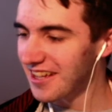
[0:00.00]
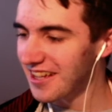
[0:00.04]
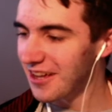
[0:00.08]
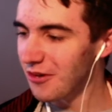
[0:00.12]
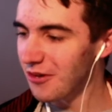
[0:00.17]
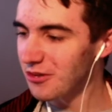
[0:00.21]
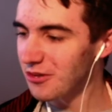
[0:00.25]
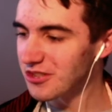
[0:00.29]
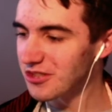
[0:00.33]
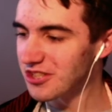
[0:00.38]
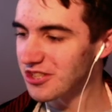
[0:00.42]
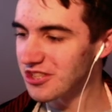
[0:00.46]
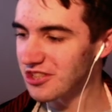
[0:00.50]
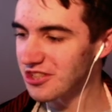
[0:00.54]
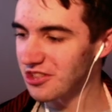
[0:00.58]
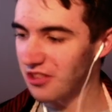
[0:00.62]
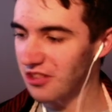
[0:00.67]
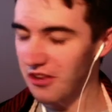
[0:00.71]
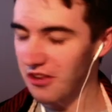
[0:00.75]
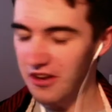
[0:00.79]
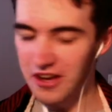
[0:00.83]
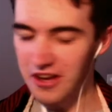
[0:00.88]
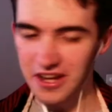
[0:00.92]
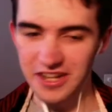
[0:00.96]
it was just
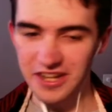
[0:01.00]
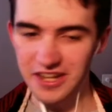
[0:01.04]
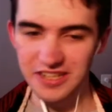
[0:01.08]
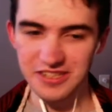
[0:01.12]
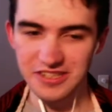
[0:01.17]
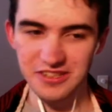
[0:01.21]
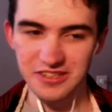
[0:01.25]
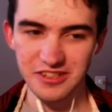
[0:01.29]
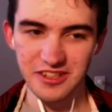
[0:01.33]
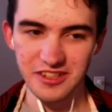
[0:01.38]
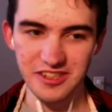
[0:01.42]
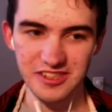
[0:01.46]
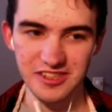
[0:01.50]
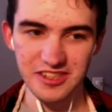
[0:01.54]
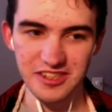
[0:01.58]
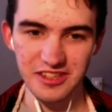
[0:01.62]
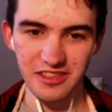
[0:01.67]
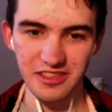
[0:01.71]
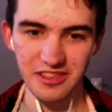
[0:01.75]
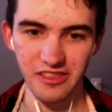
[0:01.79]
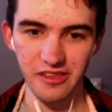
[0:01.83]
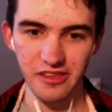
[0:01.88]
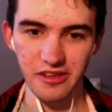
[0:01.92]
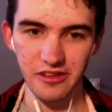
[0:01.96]
lost because he
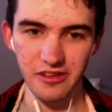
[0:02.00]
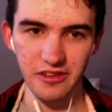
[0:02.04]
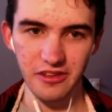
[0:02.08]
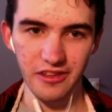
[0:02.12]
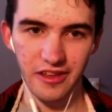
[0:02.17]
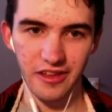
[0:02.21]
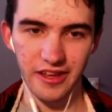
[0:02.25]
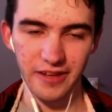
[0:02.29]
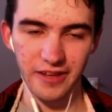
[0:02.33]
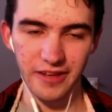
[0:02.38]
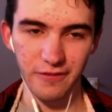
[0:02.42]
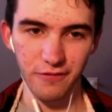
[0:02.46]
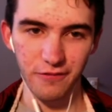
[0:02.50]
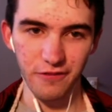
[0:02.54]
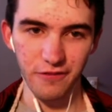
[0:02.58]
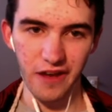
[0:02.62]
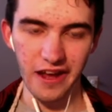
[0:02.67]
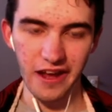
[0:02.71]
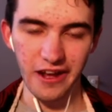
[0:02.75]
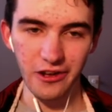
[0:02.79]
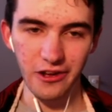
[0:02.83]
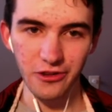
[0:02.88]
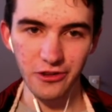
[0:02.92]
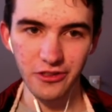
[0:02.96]
like
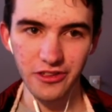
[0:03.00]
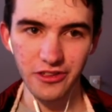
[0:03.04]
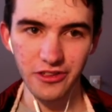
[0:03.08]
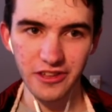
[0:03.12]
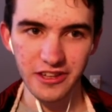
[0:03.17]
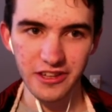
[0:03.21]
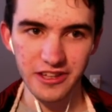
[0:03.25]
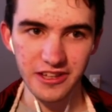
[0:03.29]
failed,